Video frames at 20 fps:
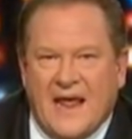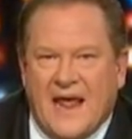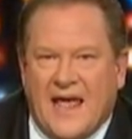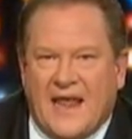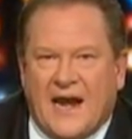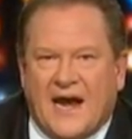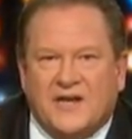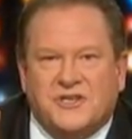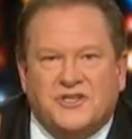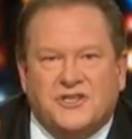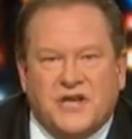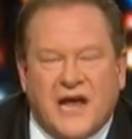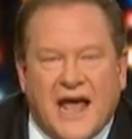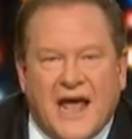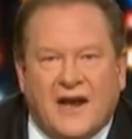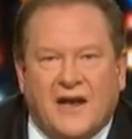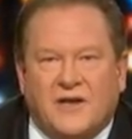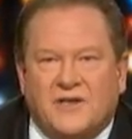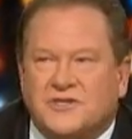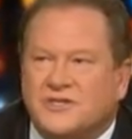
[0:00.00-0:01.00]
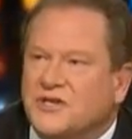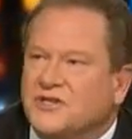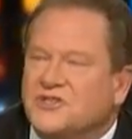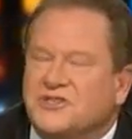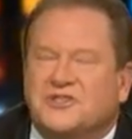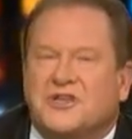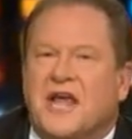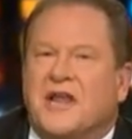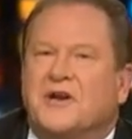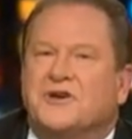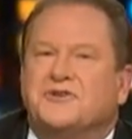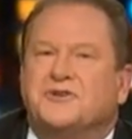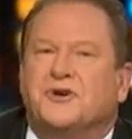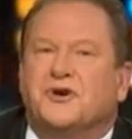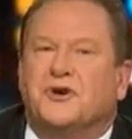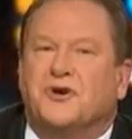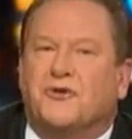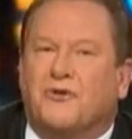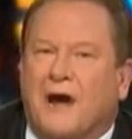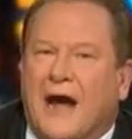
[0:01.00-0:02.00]
And I challenge
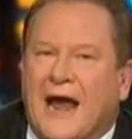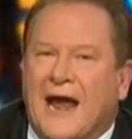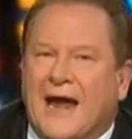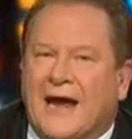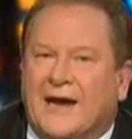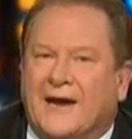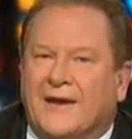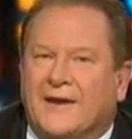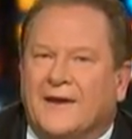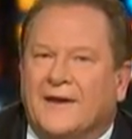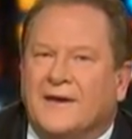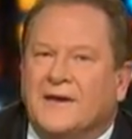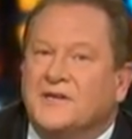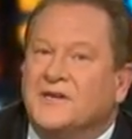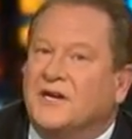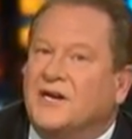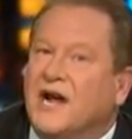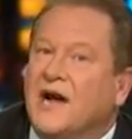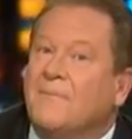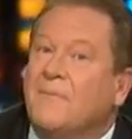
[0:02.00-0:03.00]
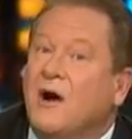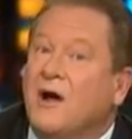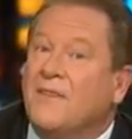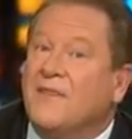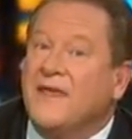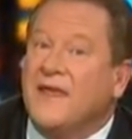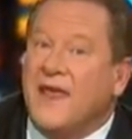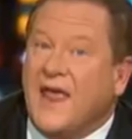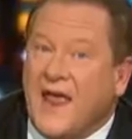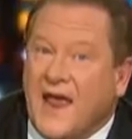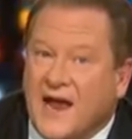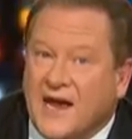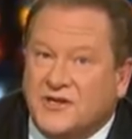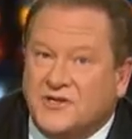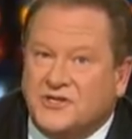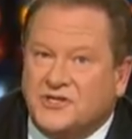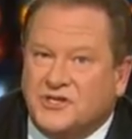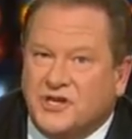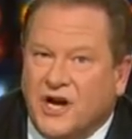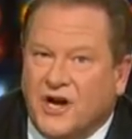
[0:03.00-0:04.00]
Senator Gregg to come on the
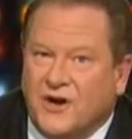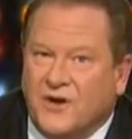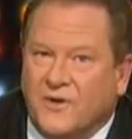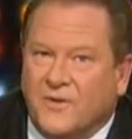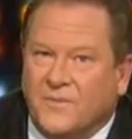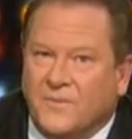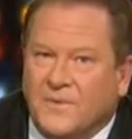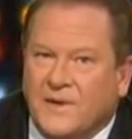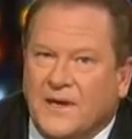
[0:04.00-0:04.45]
Ed Show